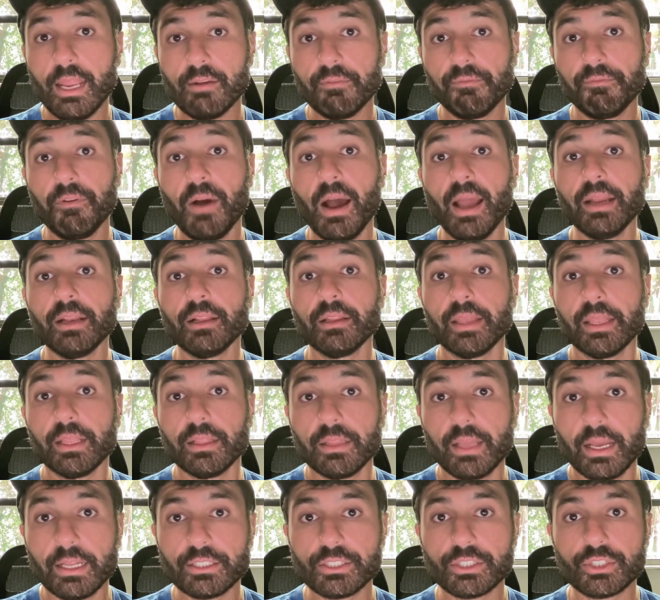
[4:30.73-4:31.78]
And finally,
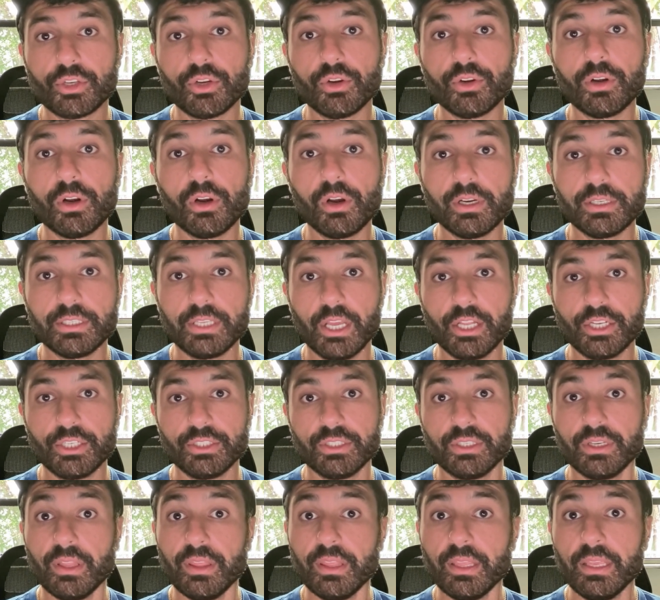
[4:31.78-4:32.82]
let's turn our
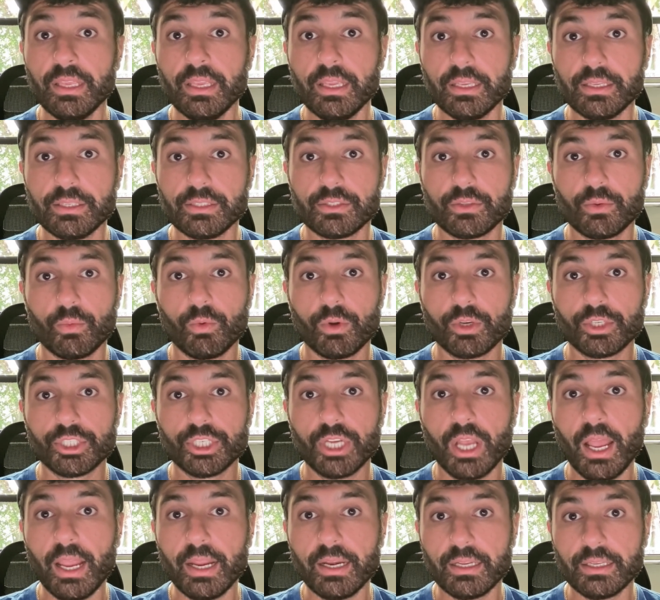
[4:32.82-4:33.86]
attention to the East, where
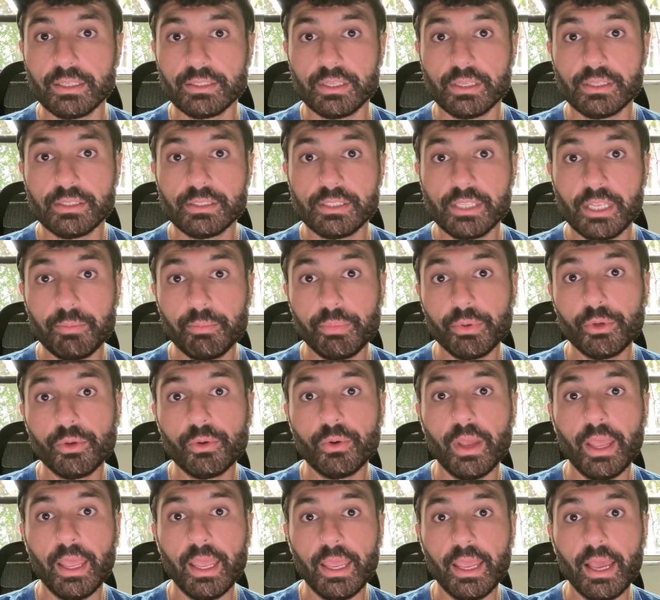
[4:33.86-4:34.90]
China's
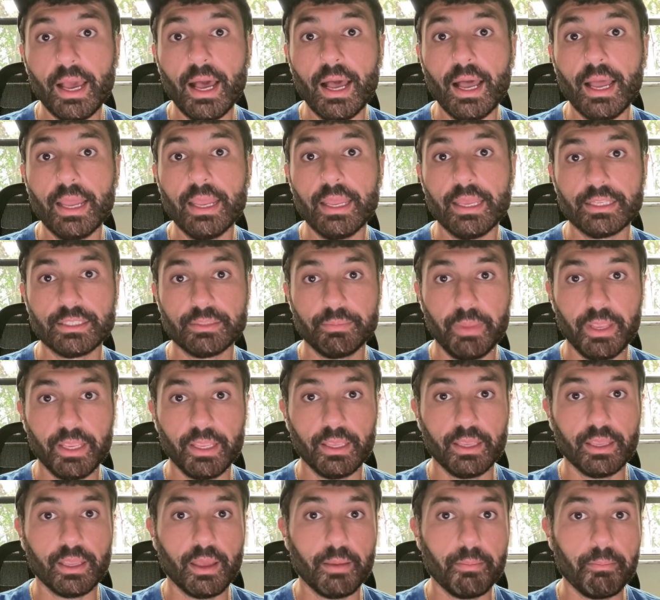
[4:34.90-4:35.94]
Zipu A I is
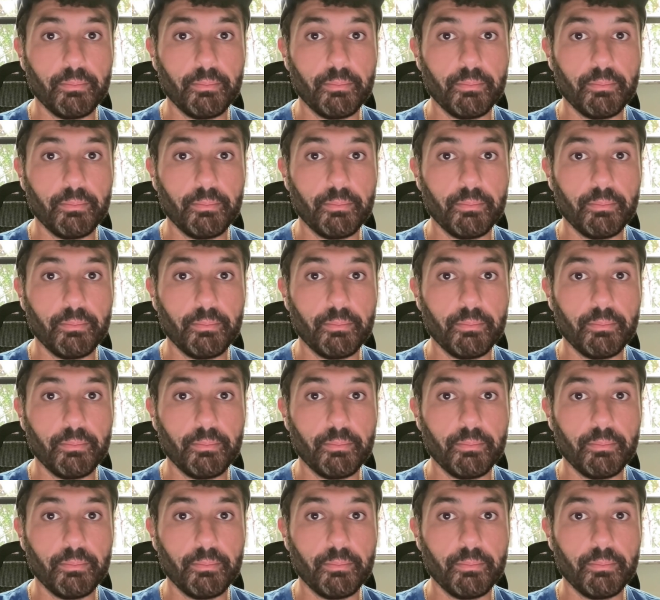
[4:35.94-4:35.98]
making